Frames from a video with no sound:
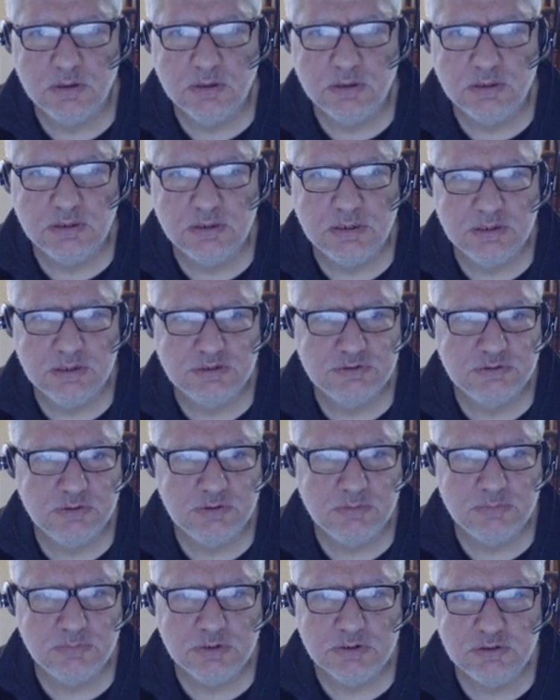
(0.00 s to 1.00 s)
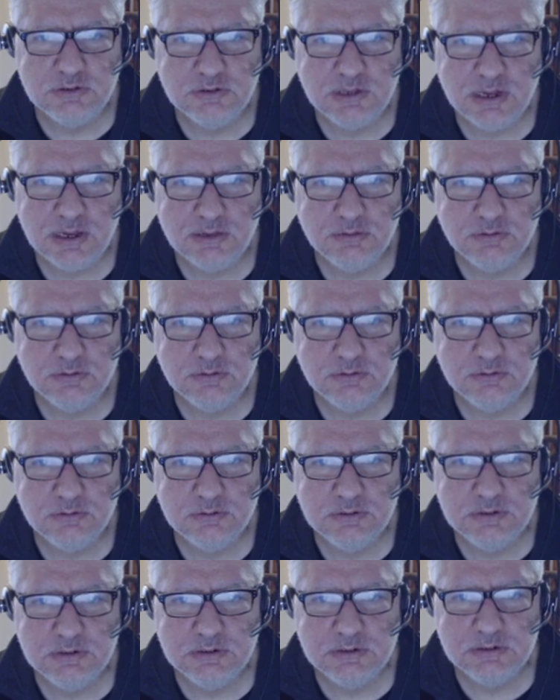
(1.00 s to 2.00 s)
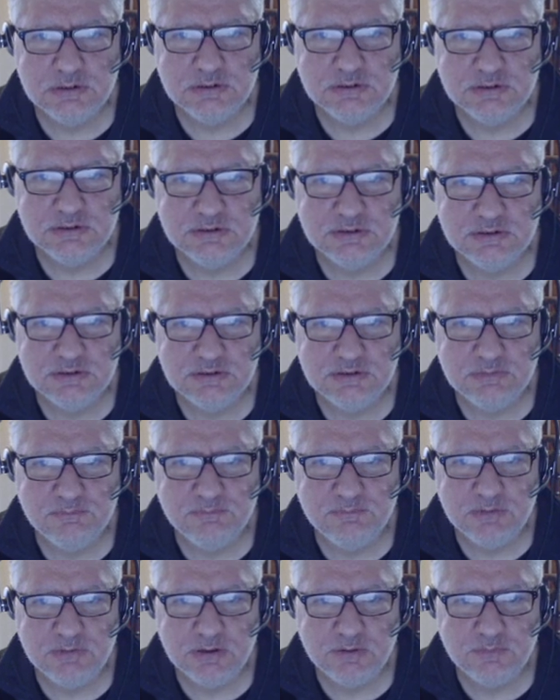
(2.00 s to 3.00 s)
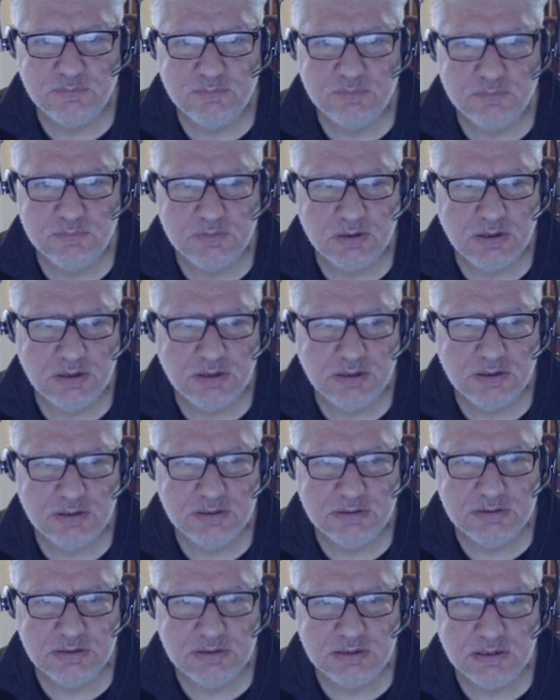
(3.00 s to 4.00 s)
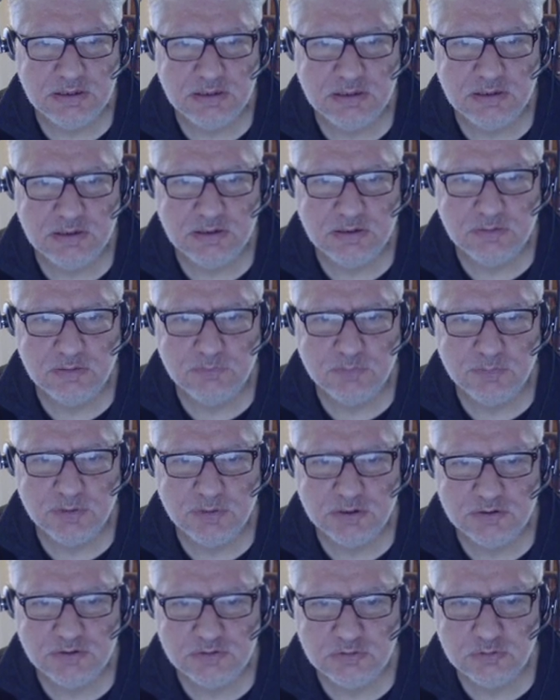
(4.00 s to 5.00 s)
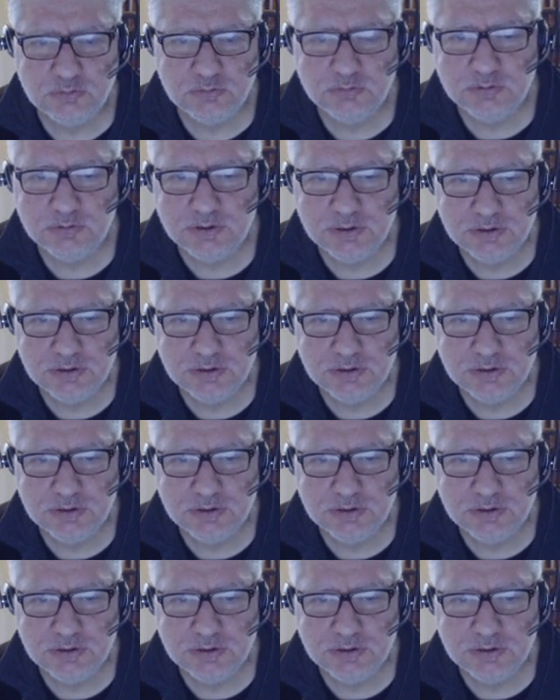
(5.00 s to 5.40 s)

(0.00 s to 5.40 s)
Okay, so I'm going to download just a zip file of the GitHub repository.